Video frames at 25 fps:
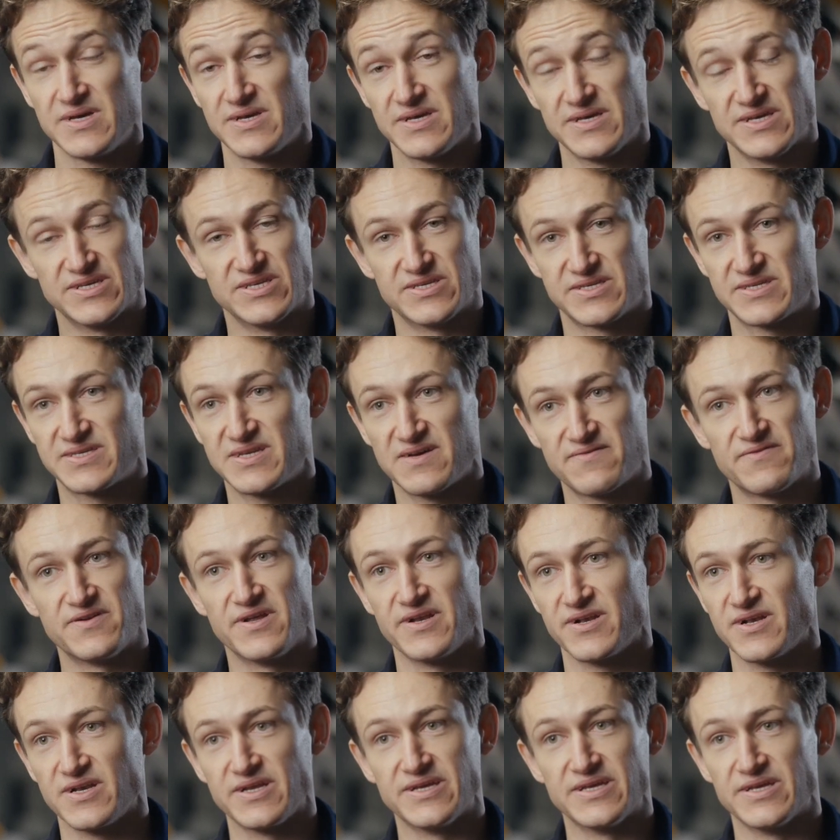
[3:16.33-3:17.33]
is
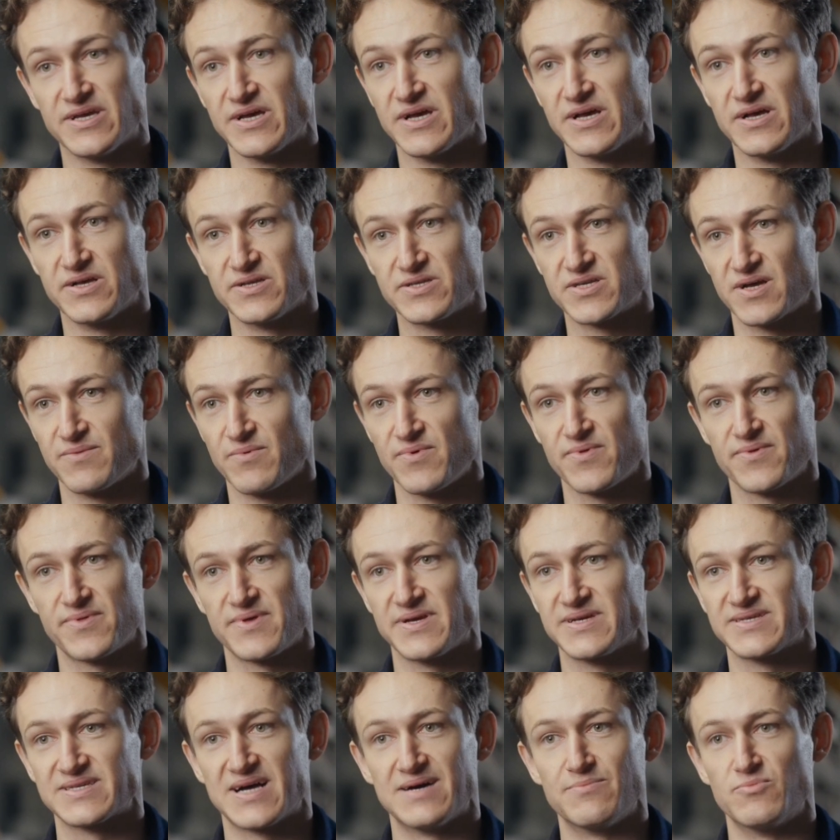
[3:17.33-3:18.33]
definitely some of the
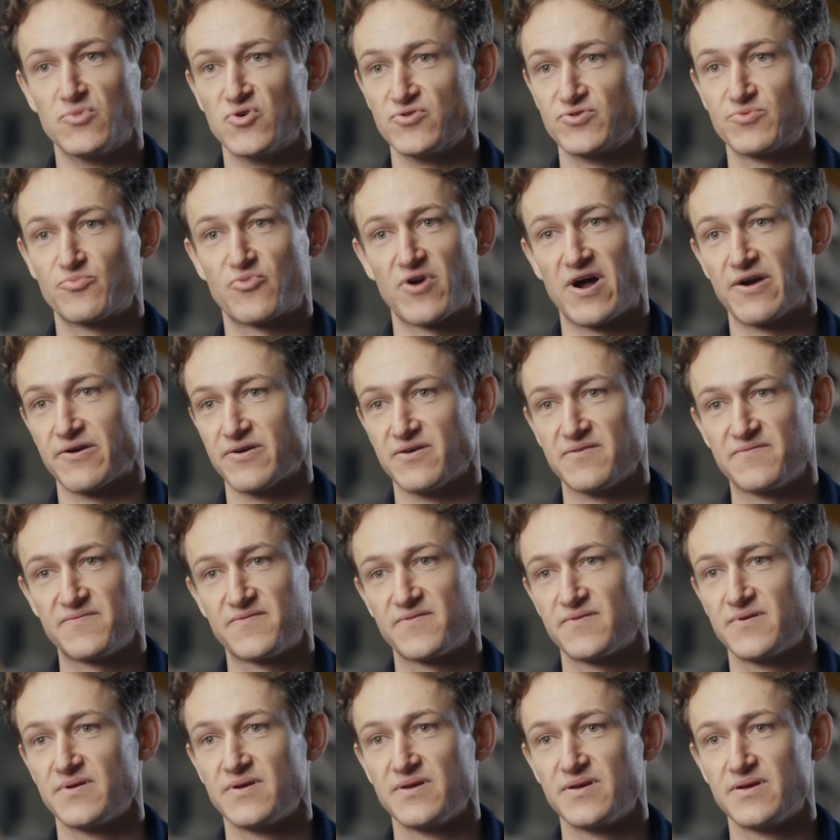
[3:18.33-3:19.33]
things I'm most proud of.